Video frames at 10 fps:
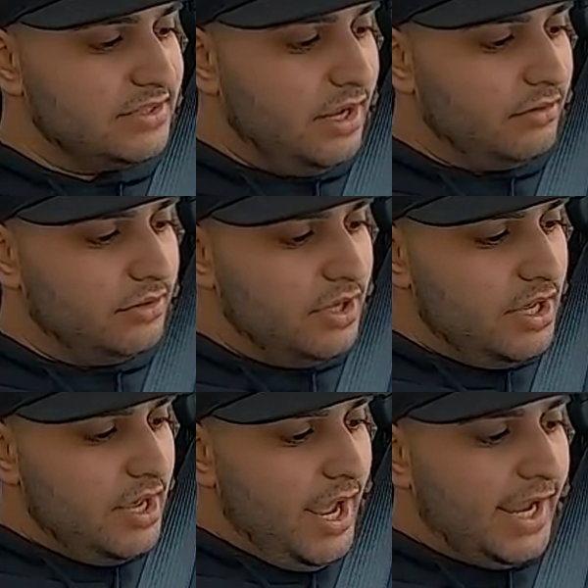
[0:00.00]
So
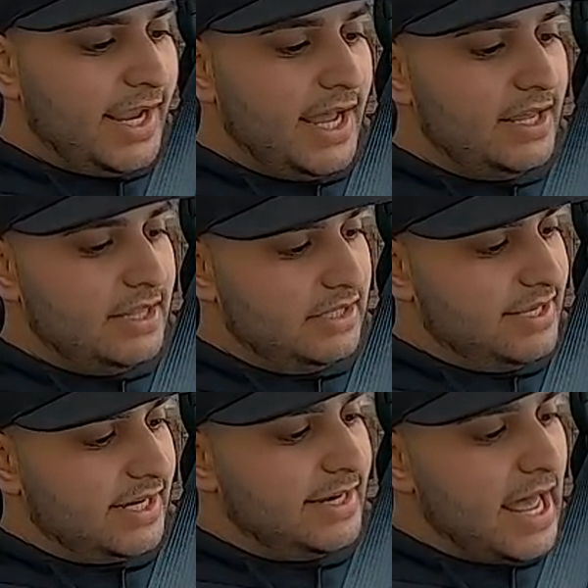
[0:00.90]
I got the
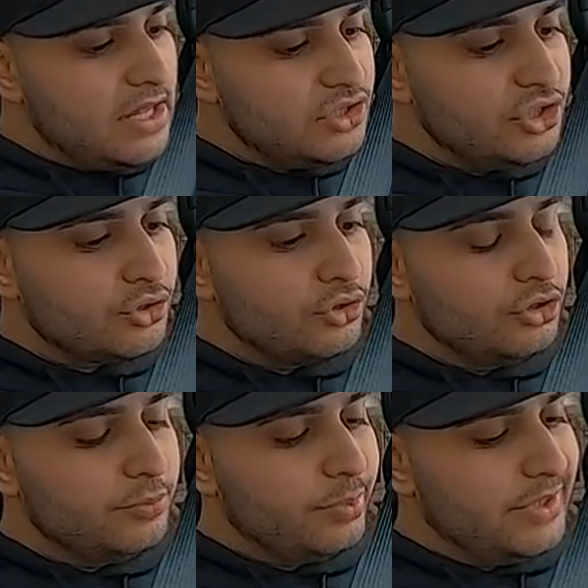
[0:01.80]
technology
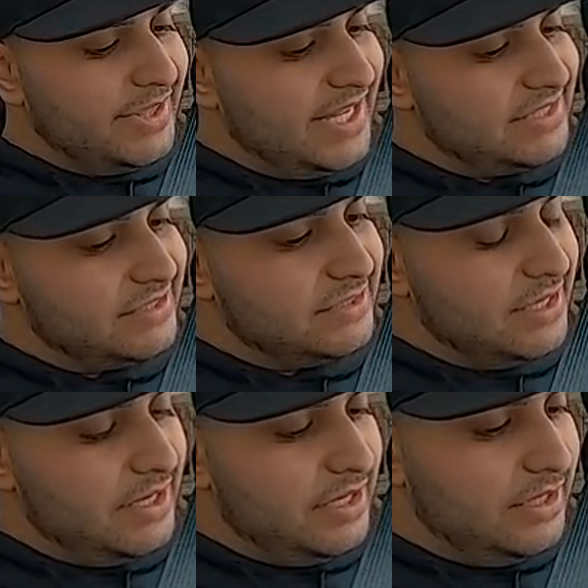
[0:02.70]
group, that's
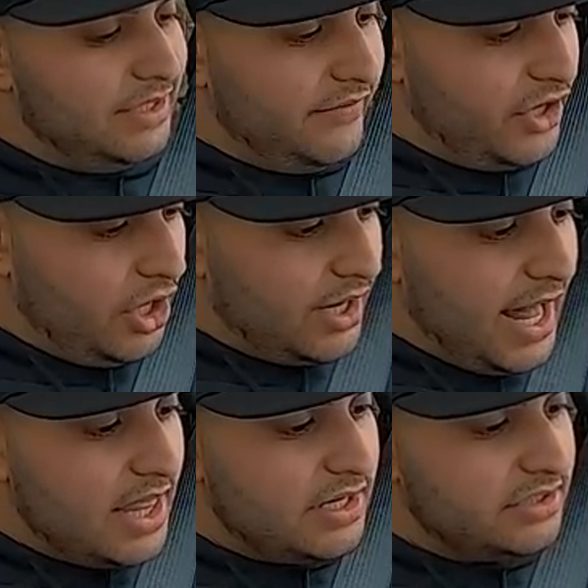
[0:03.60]
uh,
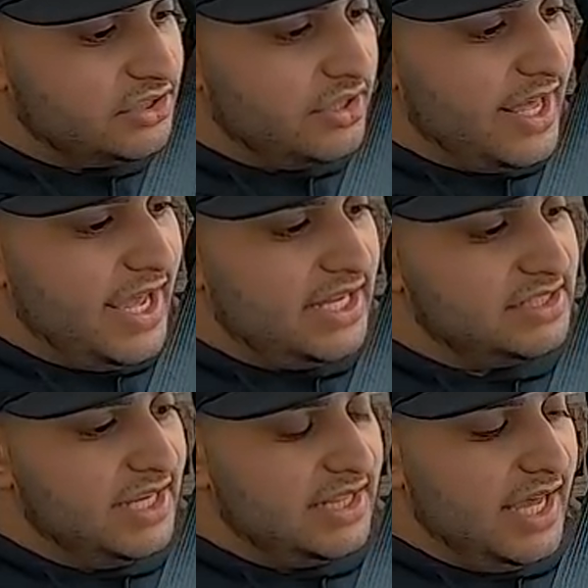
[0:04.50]
$1,100. So that
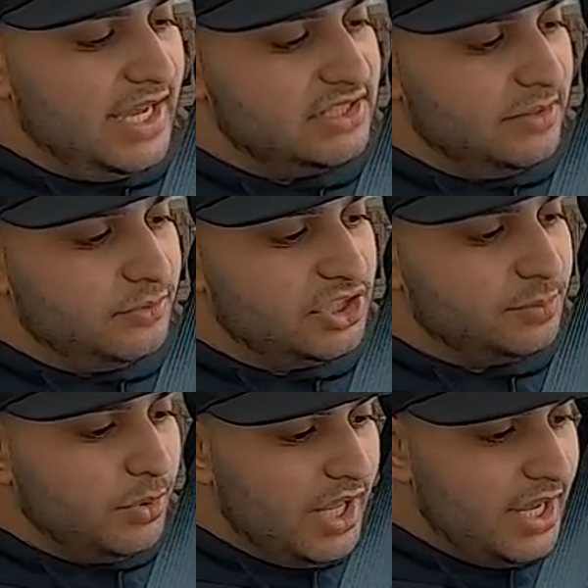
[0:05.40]
has the heads up
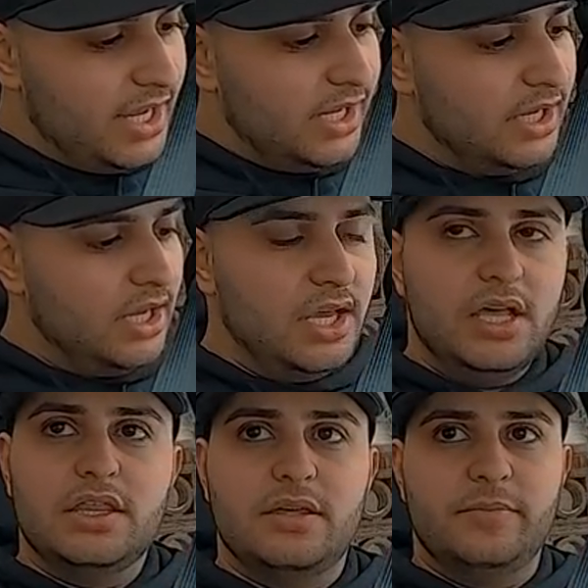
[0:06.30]
display,
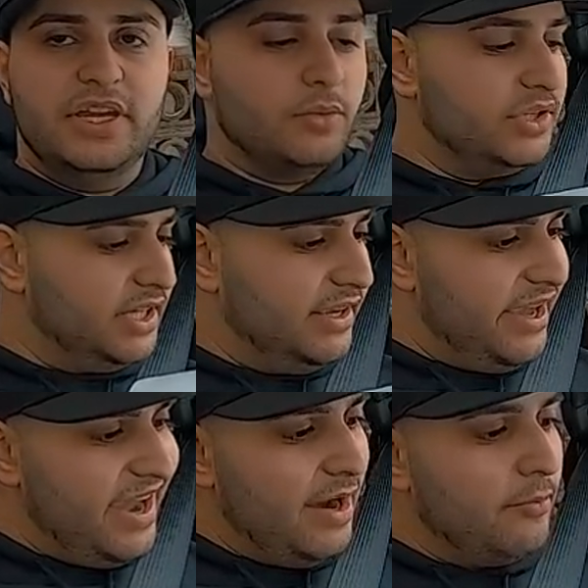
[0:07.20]
the mirror with the
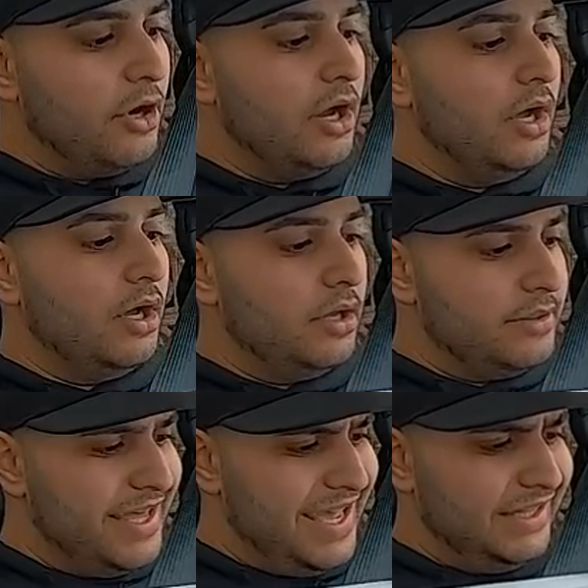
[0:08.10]

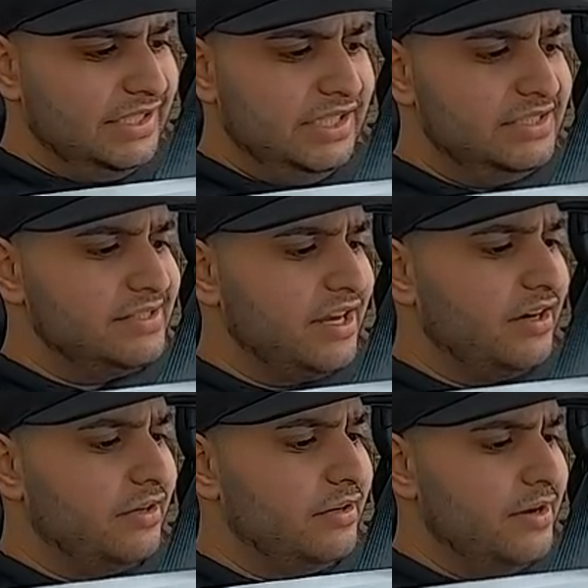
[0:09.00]
camera, the LED
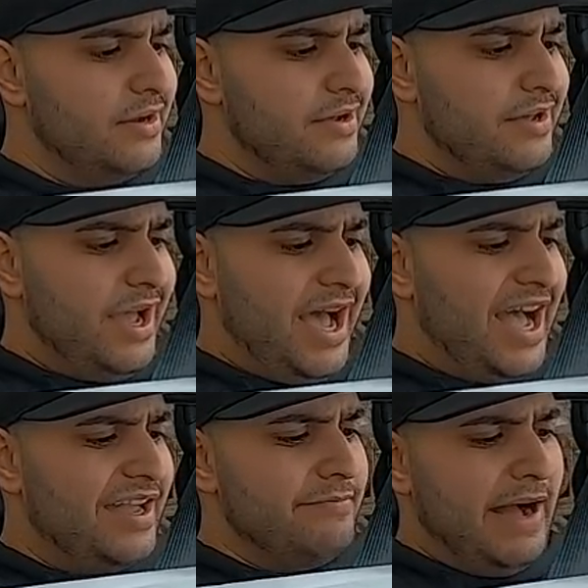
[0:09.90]
center,
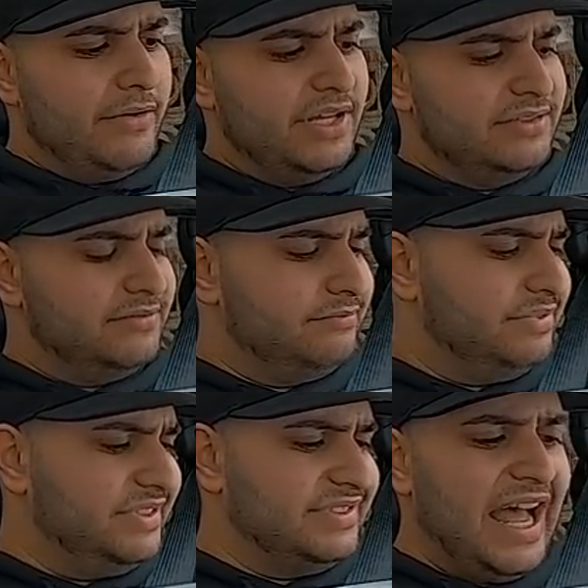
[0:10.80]
high mounted
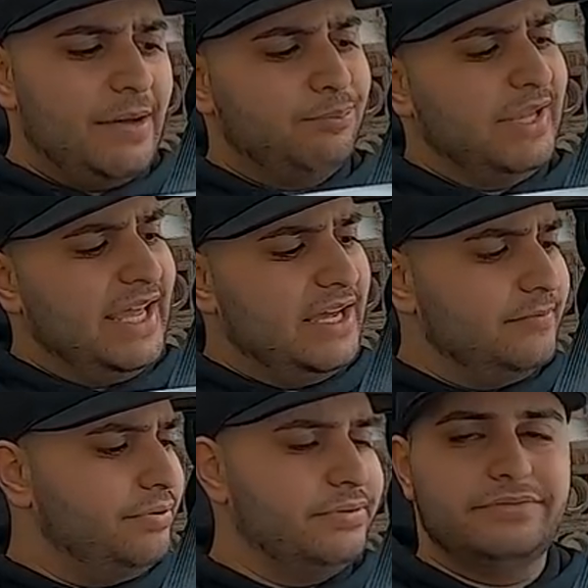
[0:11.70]
stop
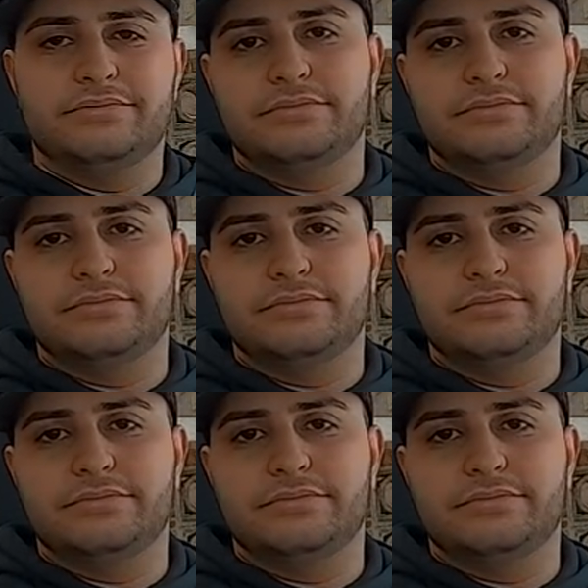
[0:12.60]
lamp.